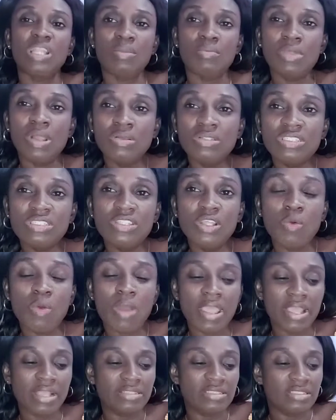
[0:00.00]
I was in the
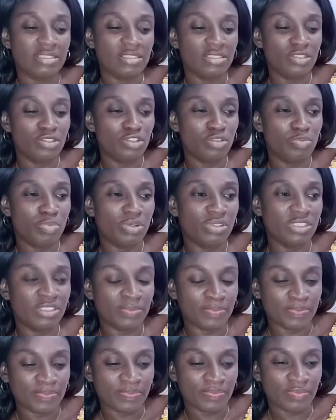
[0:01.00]
choir and singing body.
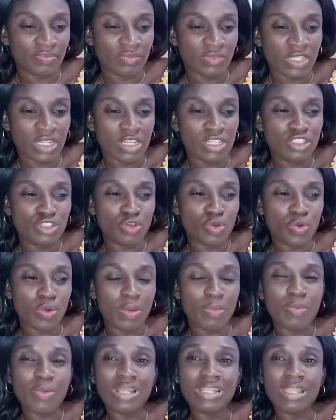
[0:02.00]
So
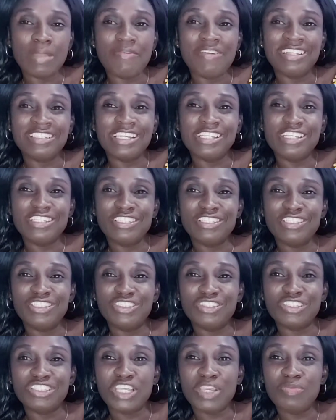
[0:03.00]
one evangelist in the
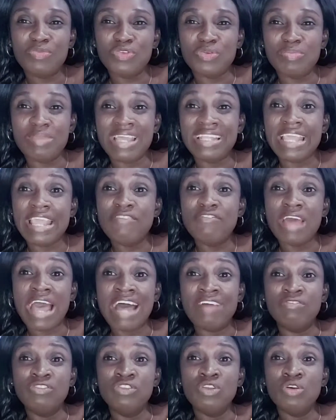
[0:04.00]
church came to me, and
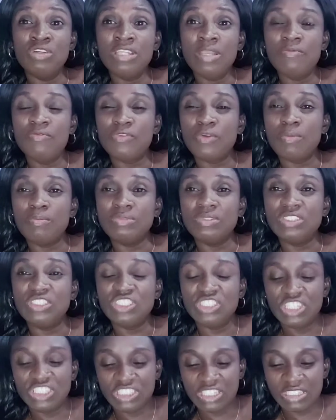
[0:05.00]
I've known him from
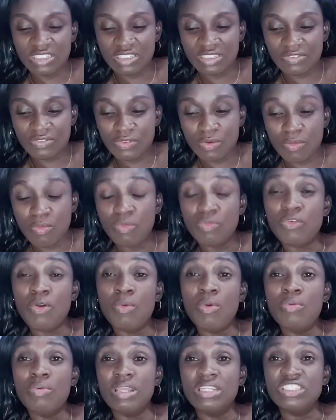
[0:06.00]
teenagers, from
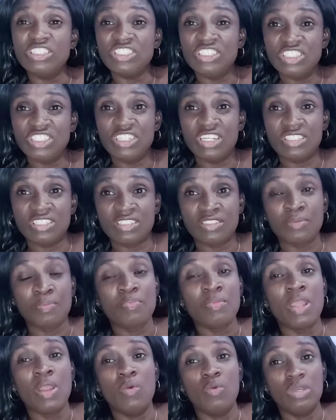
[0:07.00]
when we were teenagers.
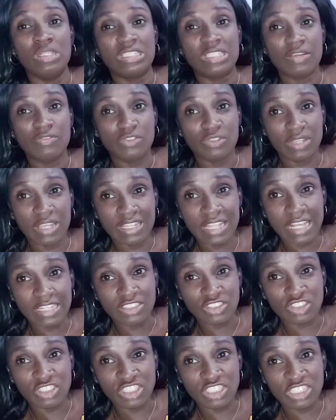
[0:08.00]
We served together
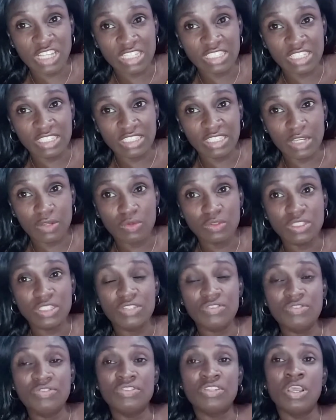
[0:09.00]
as teenagers
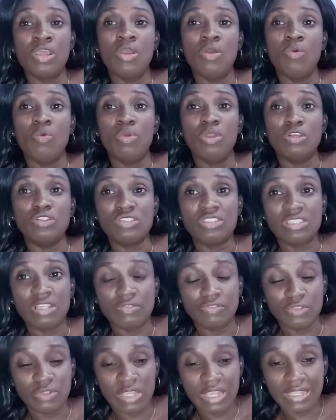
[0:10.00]
executives. We also
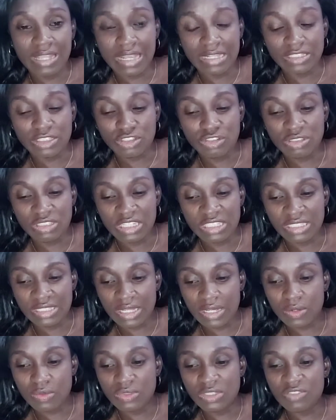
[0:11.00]
served together as youth
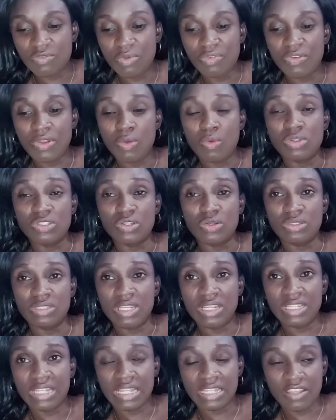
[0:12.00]
executives before he was
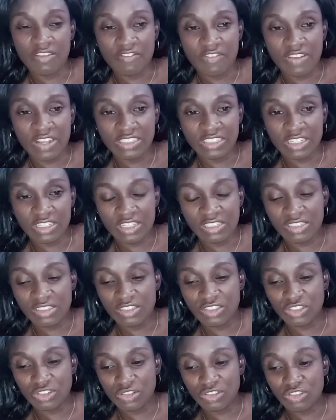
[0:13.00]
ordained an evangelist in
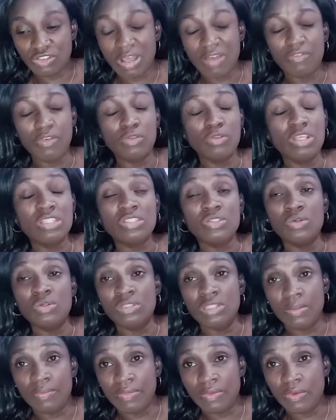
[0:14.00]
the church. So I've always
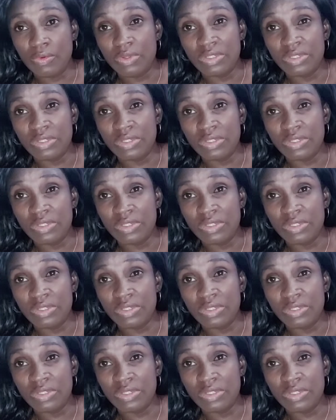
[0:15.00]
known him.